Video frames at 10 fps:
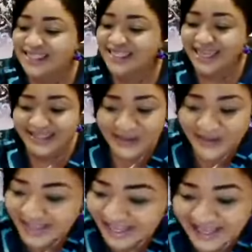China
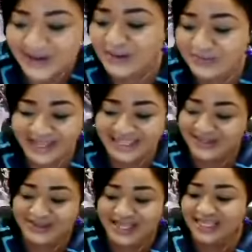Sokeke, God
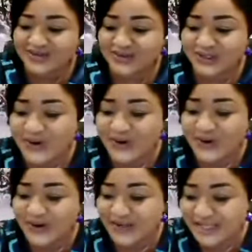bless you. Thanks for
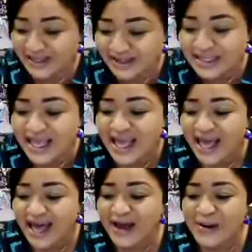joining us.
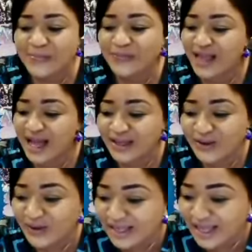Ayola
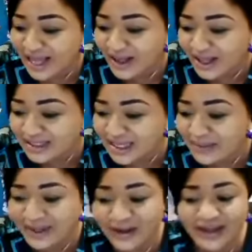
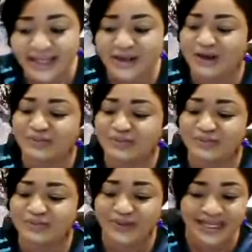Damilola,
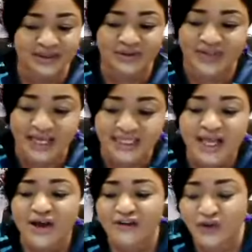God bless you. Thanks
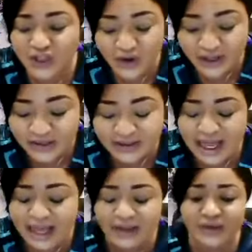for joining
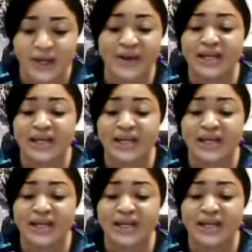us. Hallelujah.